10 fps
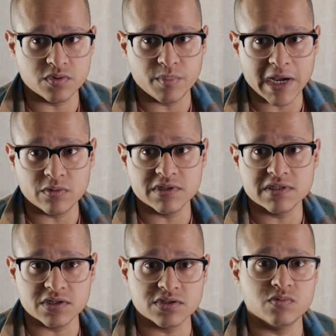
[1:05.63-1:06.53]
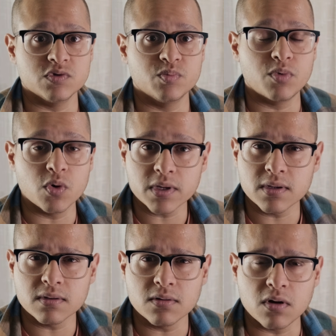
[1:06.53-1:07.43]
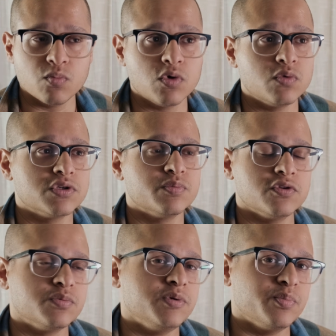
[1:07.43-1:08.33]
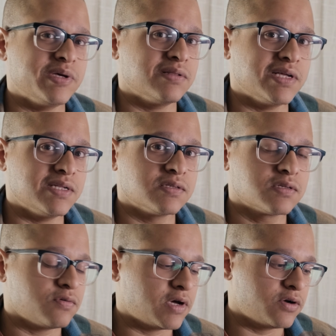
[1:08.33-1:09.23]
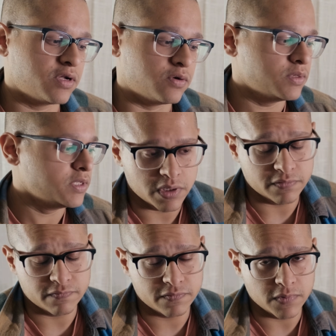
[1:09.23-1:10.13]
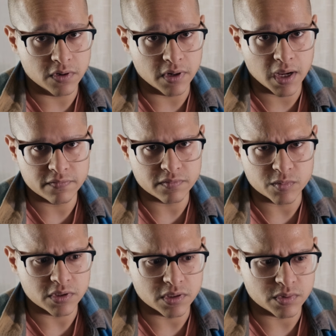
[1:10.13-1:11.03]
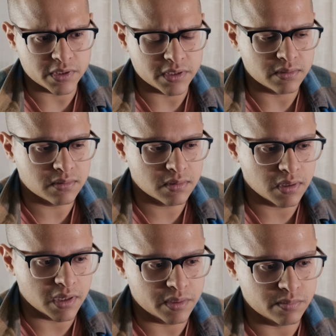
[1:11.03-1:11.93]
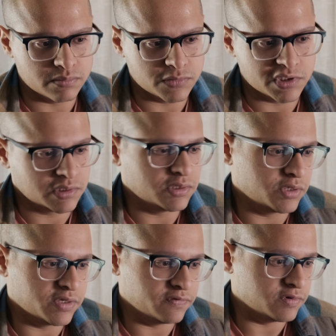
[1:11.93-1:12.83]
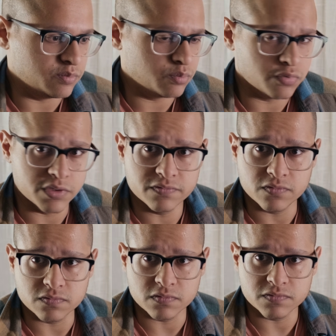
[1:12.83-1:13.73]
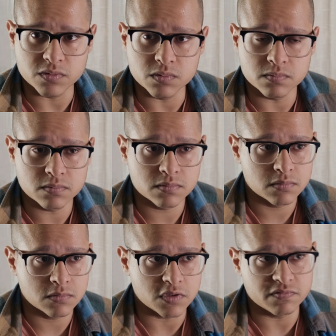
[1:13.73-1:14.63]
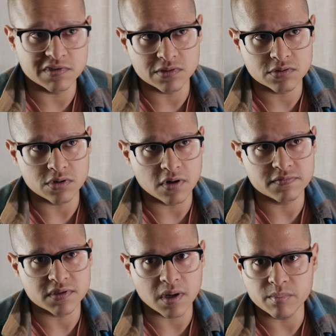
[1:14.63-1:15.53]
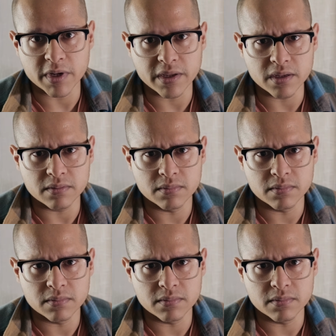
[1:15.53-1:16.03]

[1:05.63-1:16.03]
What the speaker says: The mount essentially was broken on what was supposed to be a mid lens. So I don't know. And if you're not familiar with it, I'm just going to give a brief overview of its history off the top of my head.